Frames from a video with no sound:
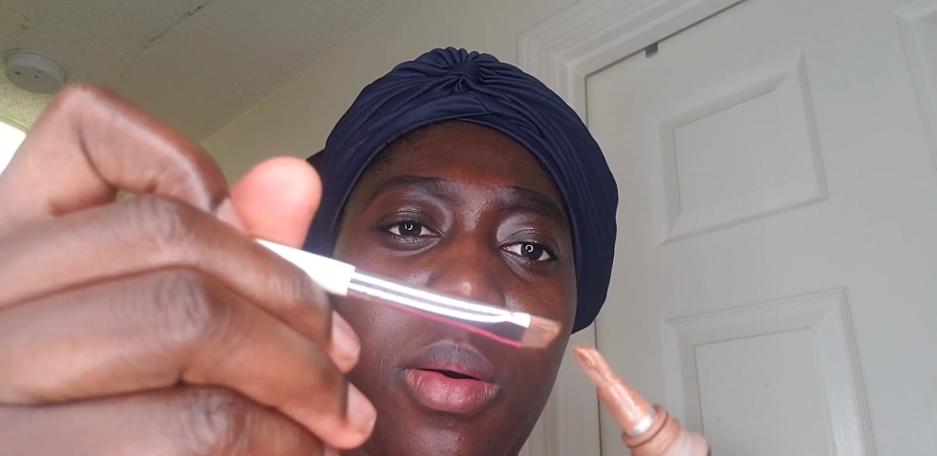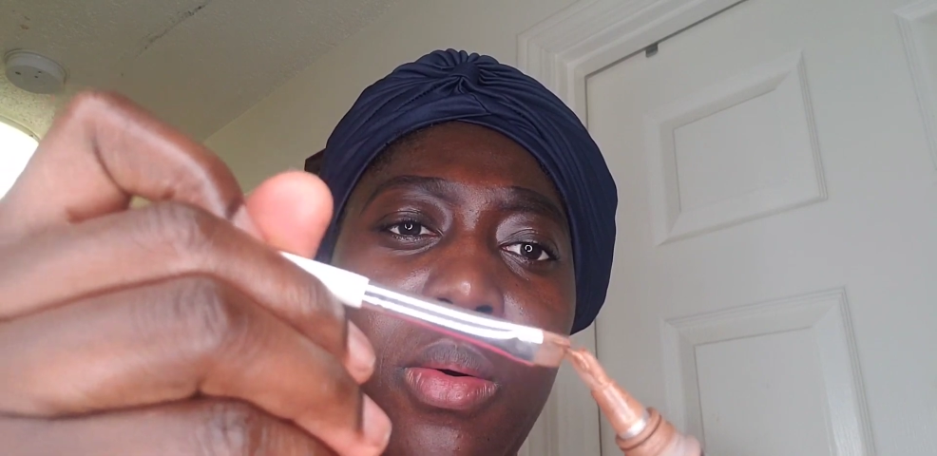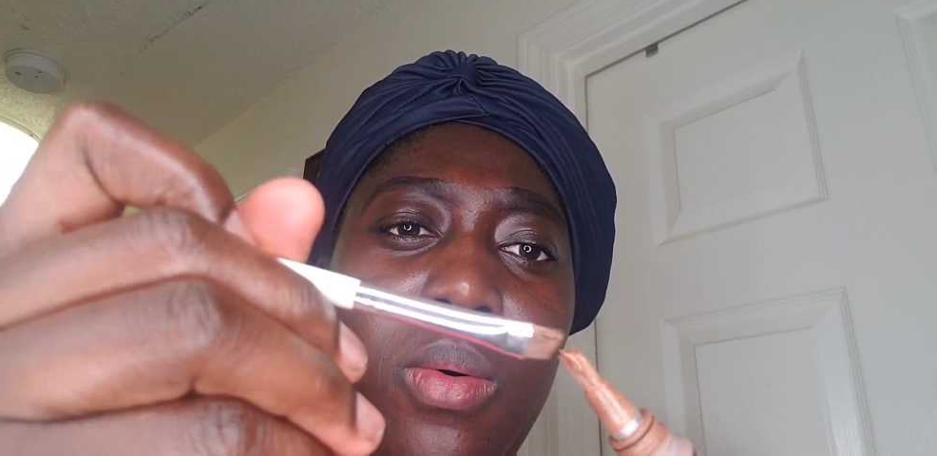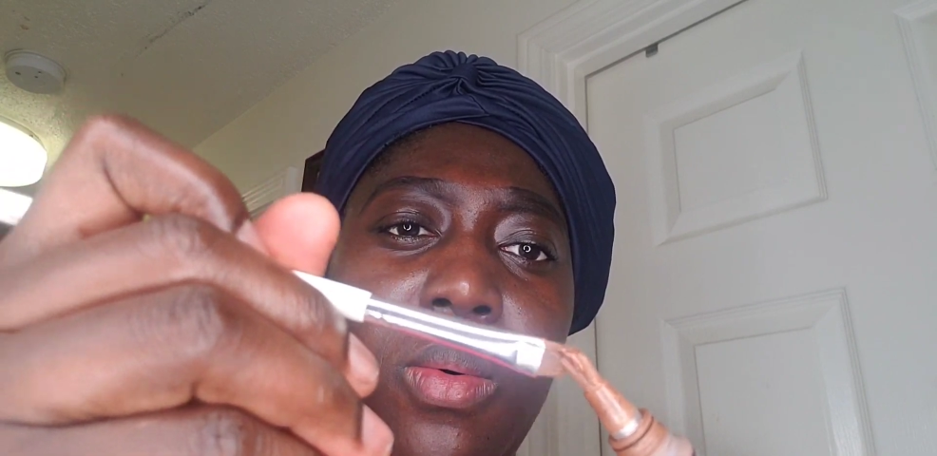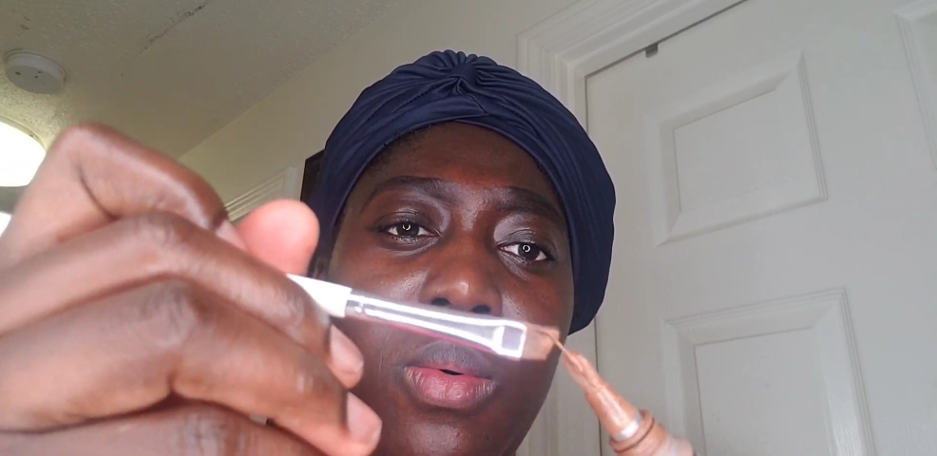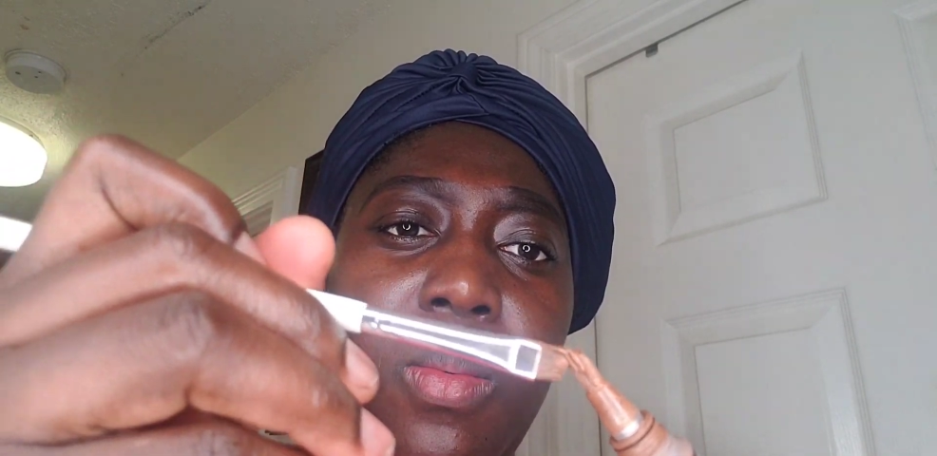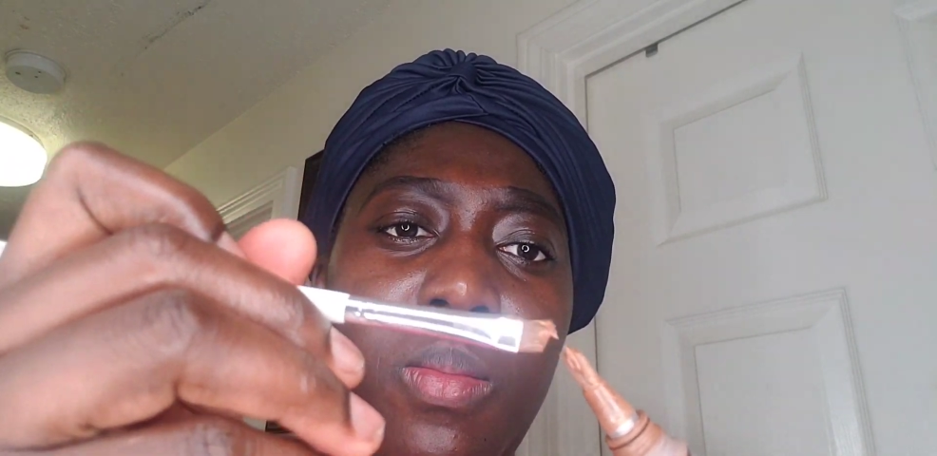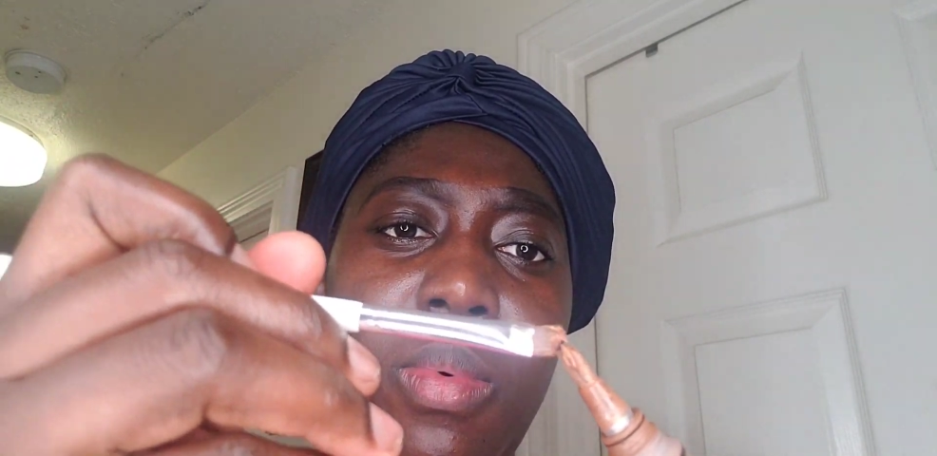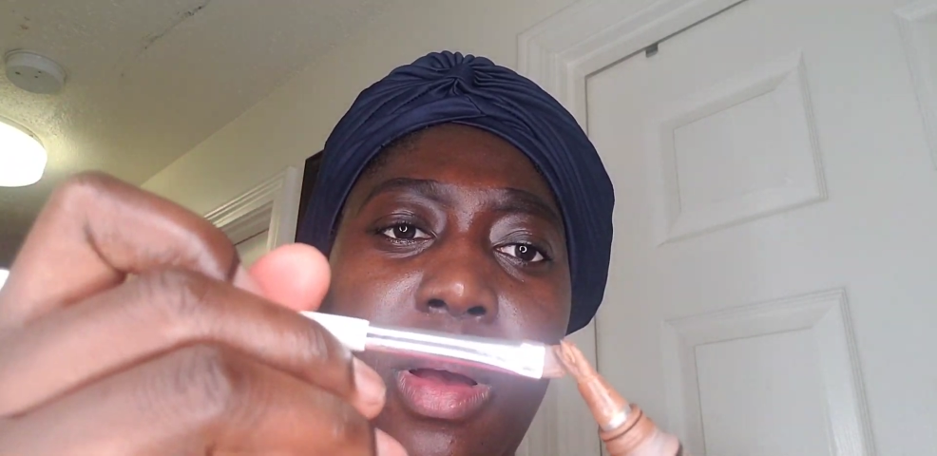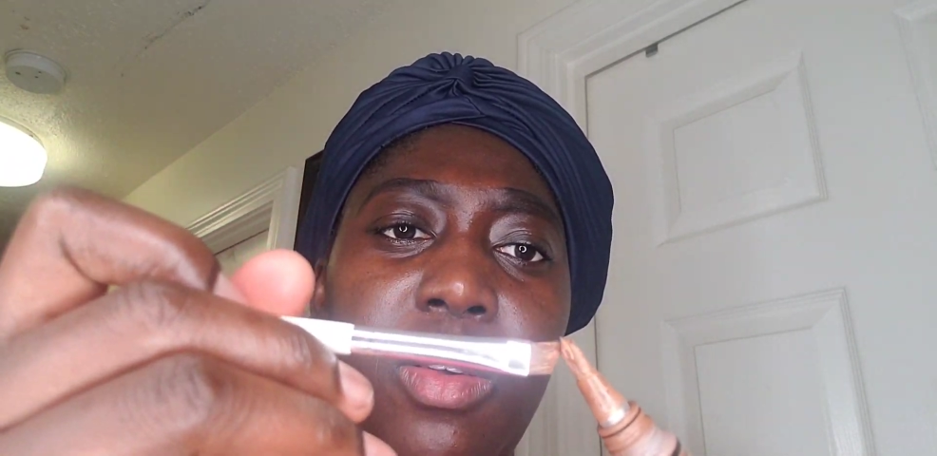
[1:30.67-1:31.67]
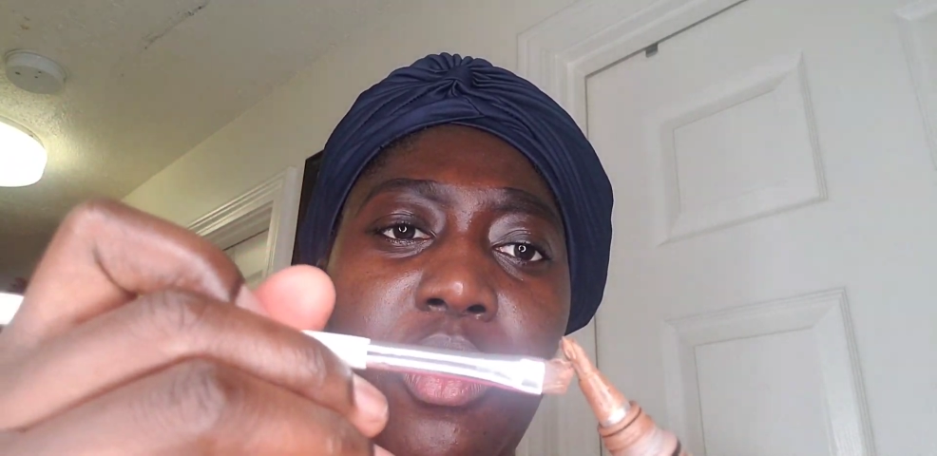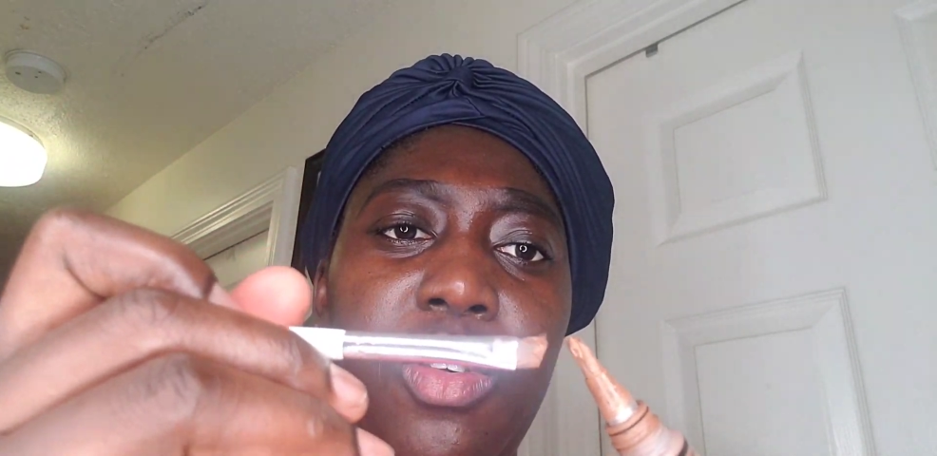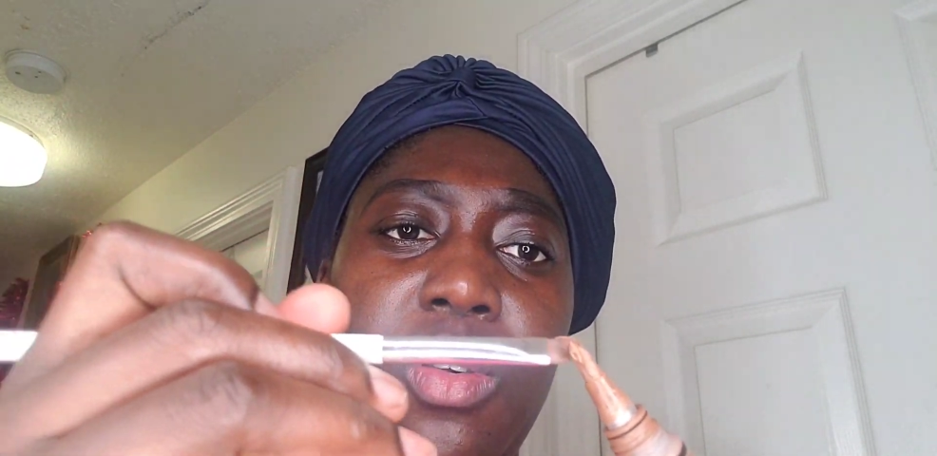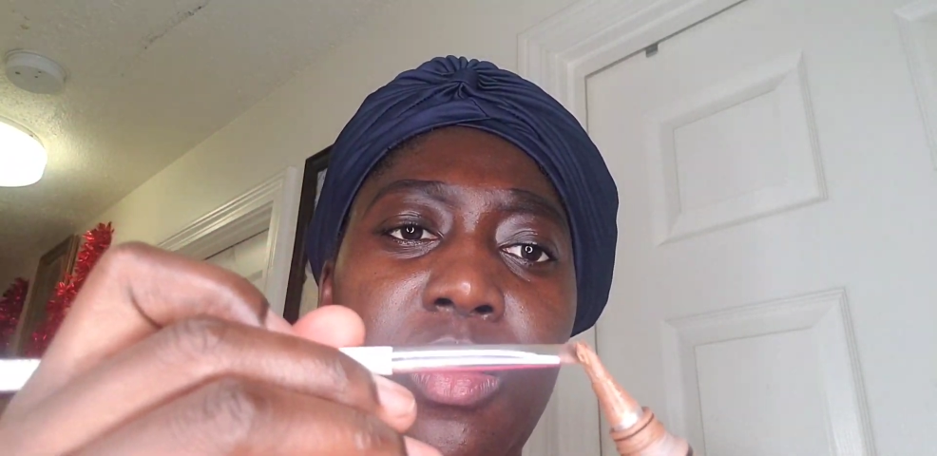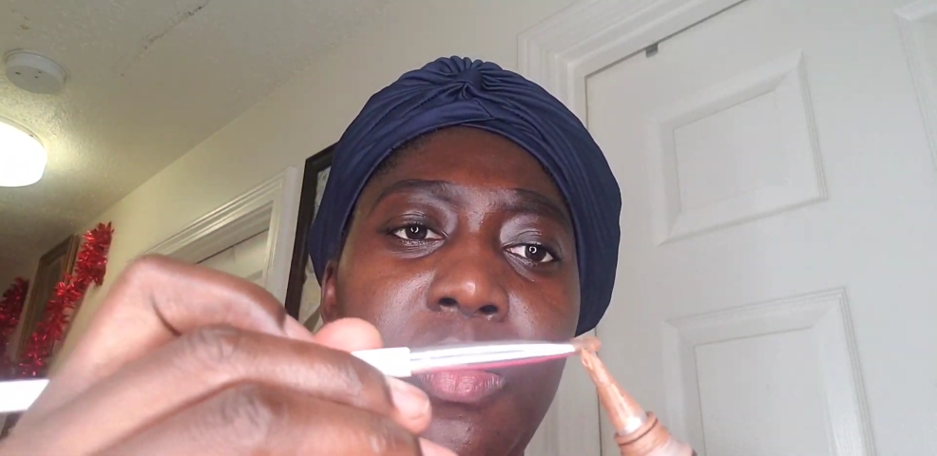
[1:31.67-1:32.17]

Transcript: So we will be using